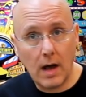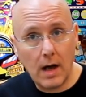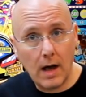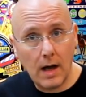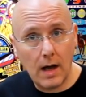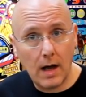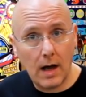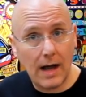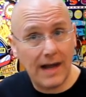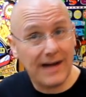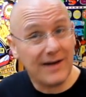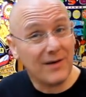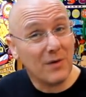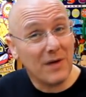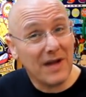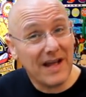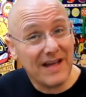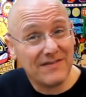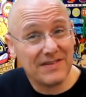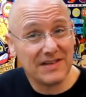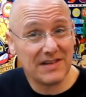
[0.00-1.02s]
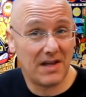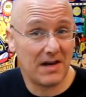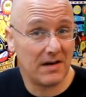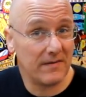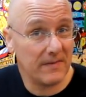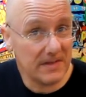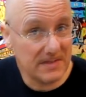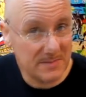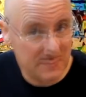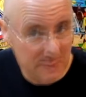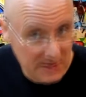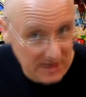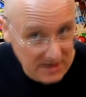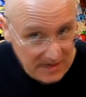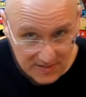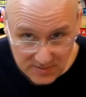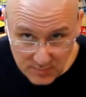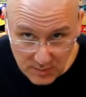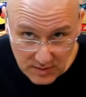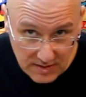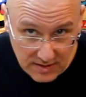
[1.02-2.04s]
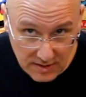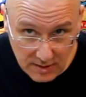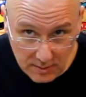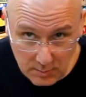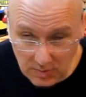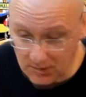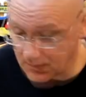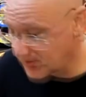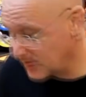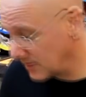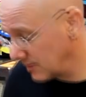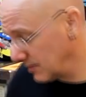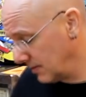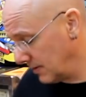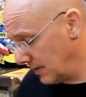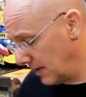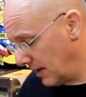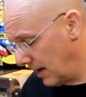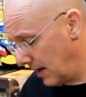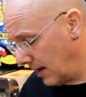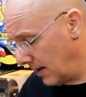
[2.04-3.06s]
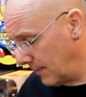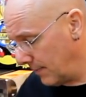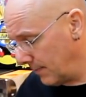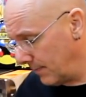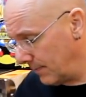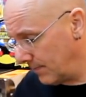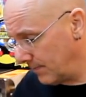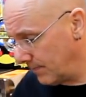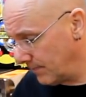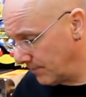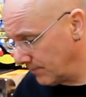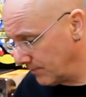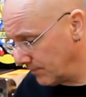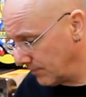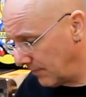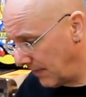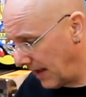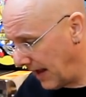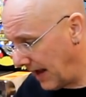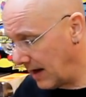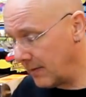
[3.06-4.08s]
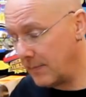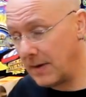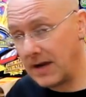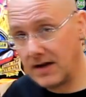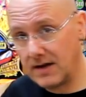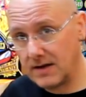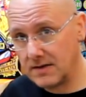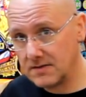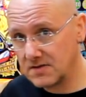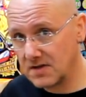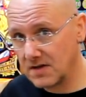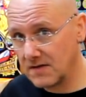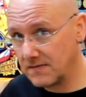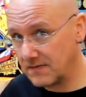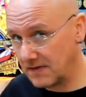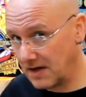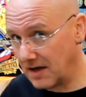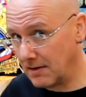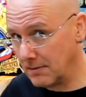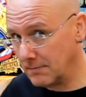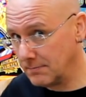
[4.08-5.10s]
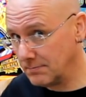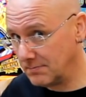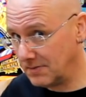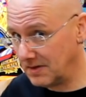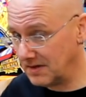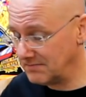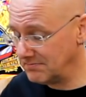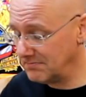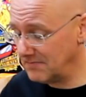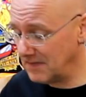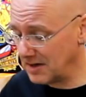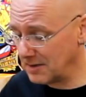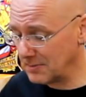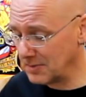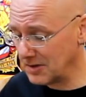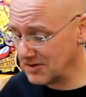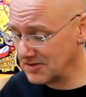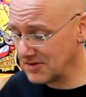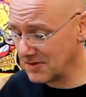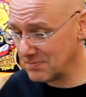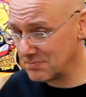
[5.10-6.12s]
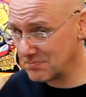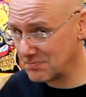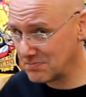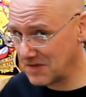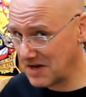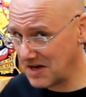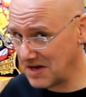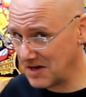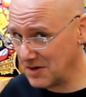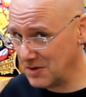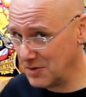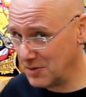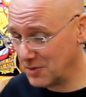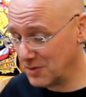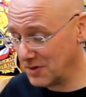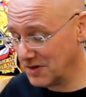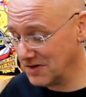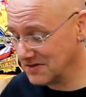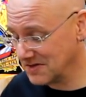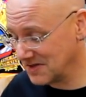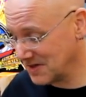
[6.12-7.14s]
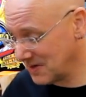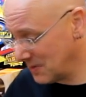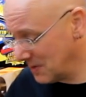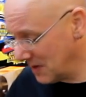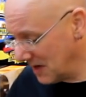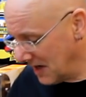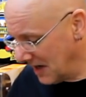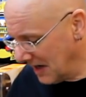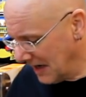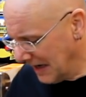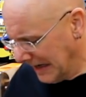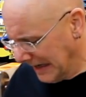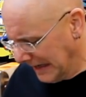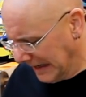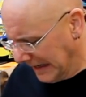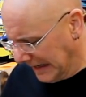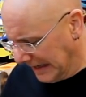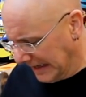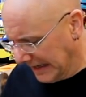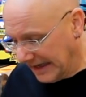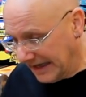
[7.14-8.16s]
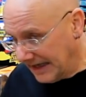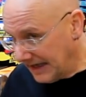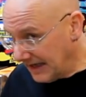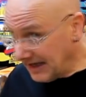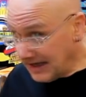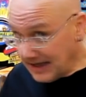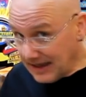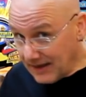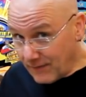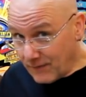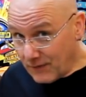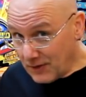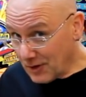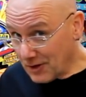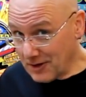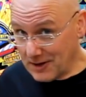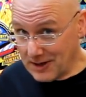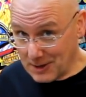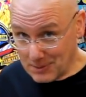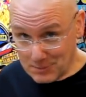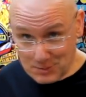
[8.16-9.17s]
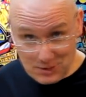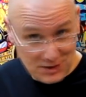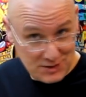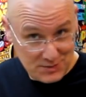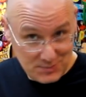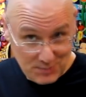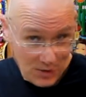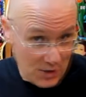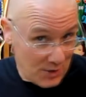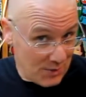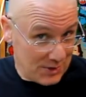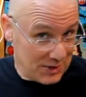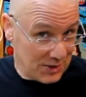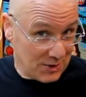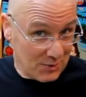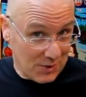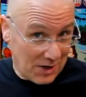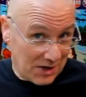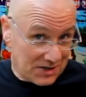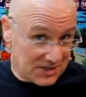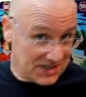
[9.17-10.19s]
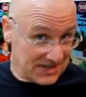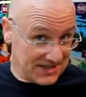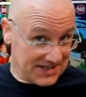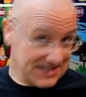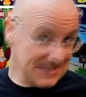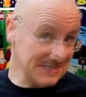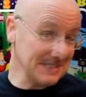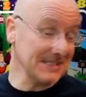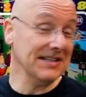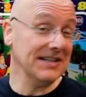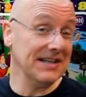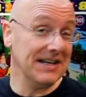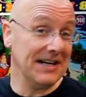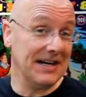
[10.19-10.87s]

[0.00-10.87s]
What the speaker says: I don't have a lot of experience with an airbrush. Hand painting stuff, yeah, but airbrush, I'm kind of new to it. So if you're an airbrush pro and you're watching this,